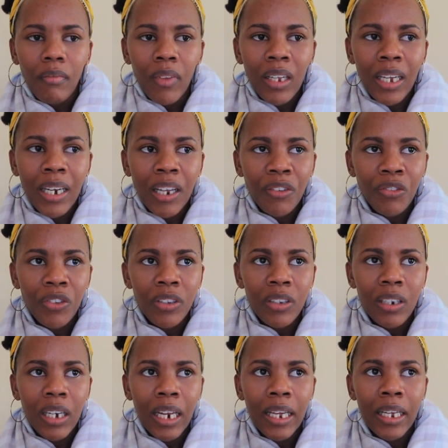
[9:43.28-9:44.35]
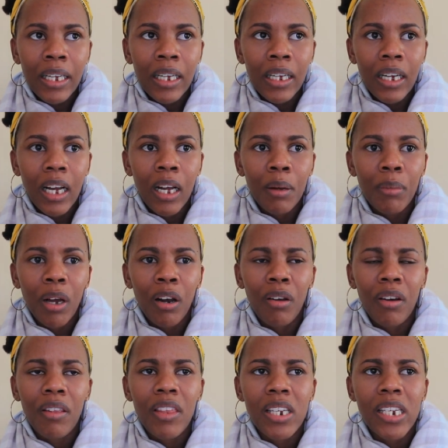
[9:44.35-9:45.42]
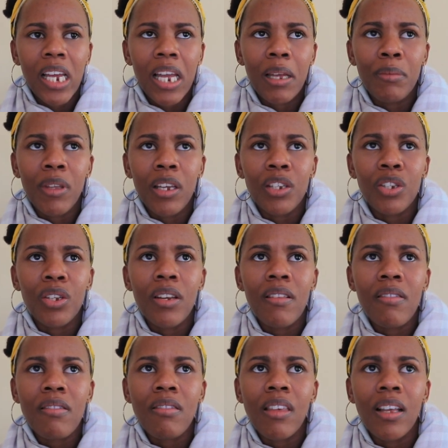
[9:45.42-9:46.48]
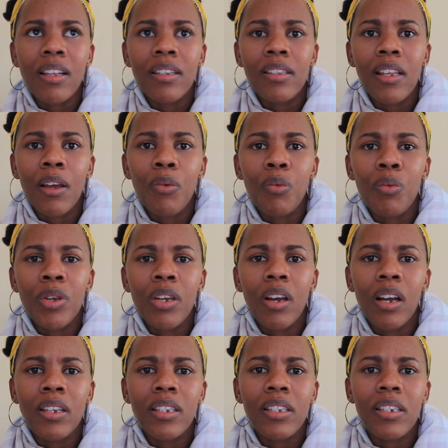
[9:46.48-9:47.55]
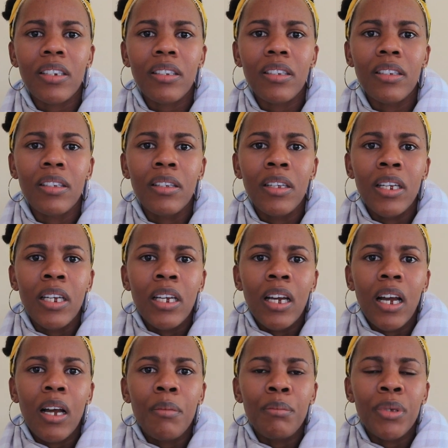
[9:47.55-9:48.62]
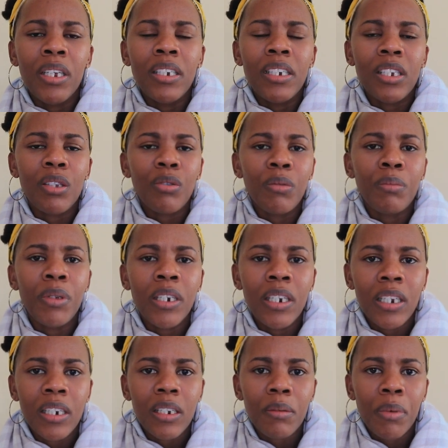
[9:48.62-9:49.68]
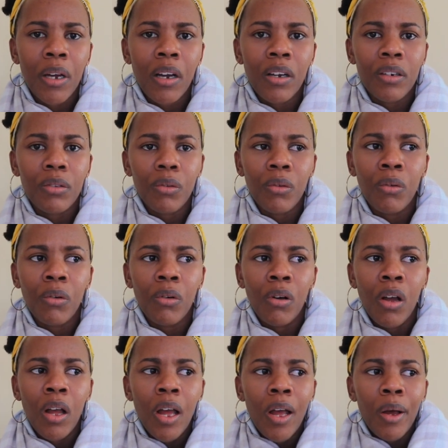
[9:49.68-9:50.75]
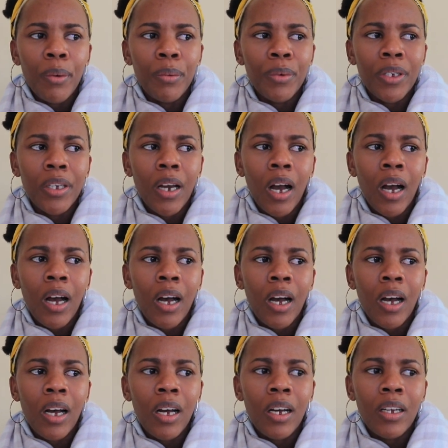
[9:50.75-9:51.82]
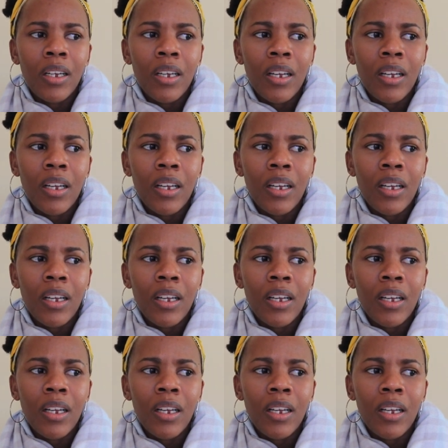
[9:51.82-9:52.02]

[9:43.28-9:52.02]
And I feel like a lot of the time there are certain things that we are still being disobedient about, or we are